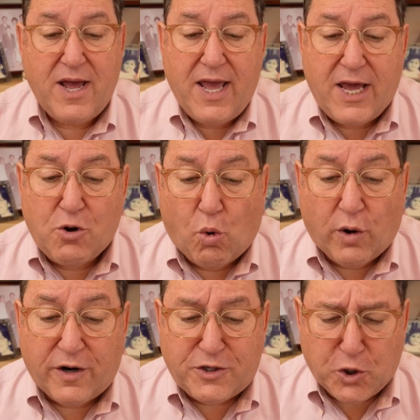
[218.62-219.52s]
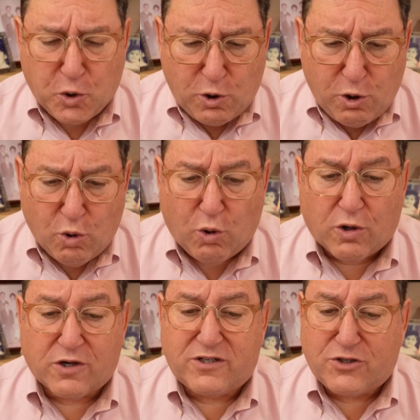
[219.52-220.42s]
in order to
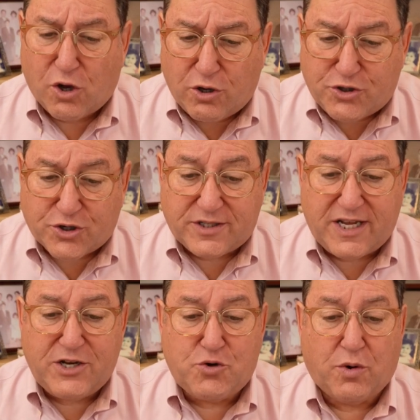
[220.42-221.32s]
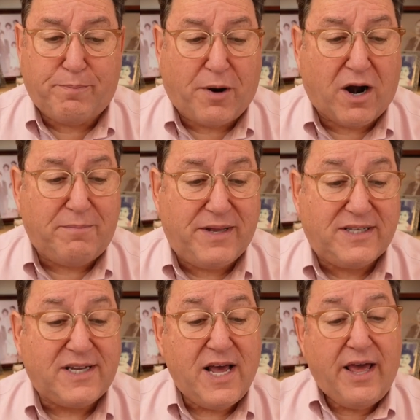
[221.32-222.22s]
lure soldiers into
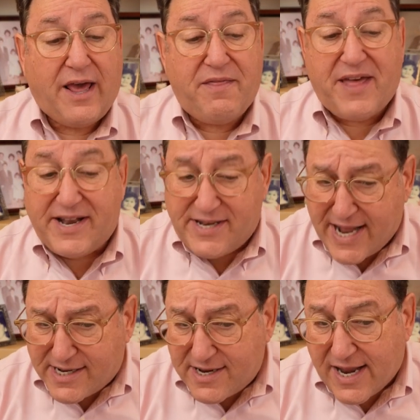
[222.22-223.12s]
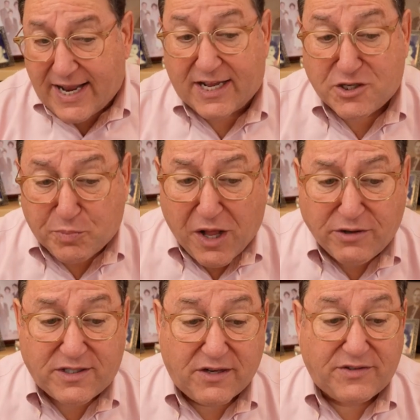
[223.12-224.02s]
apartments and then detonate
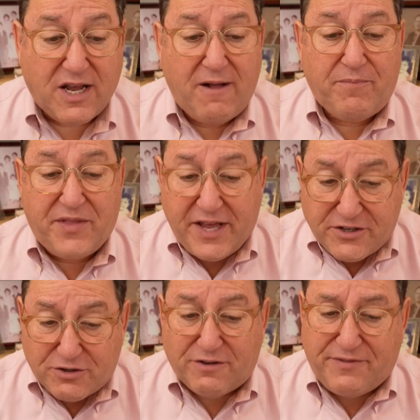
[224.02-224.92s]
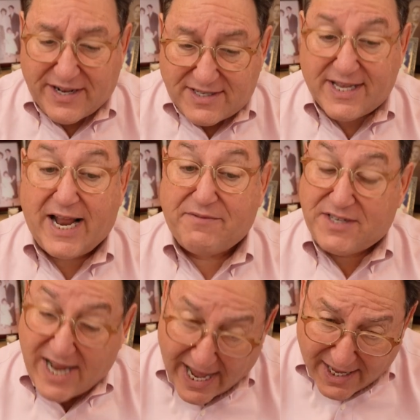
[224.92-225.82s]
explosives. These are events that have
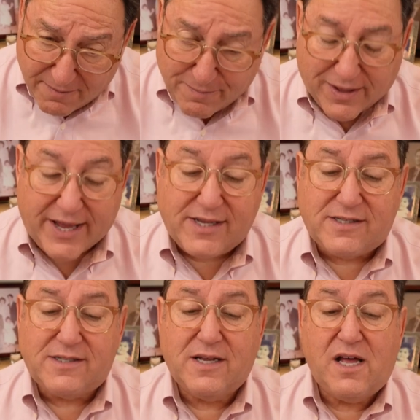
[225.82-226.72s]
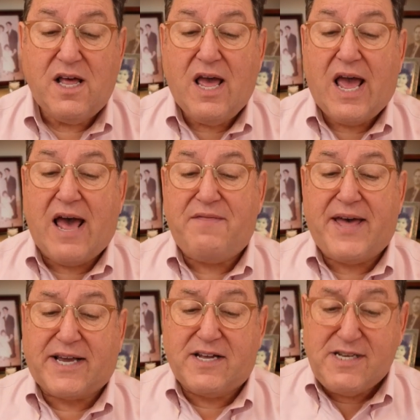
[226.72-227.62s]
taken place and
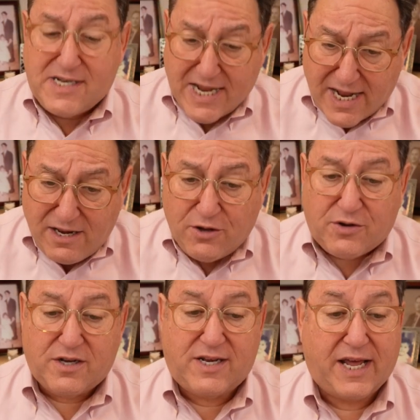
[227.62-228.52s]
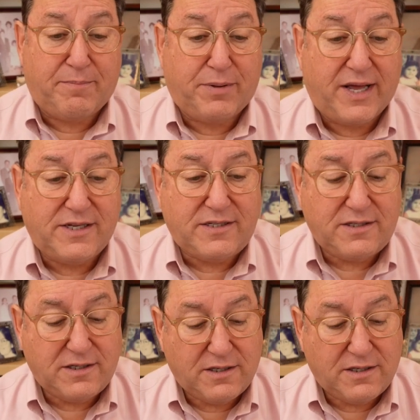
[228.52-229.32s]
that continue to take place.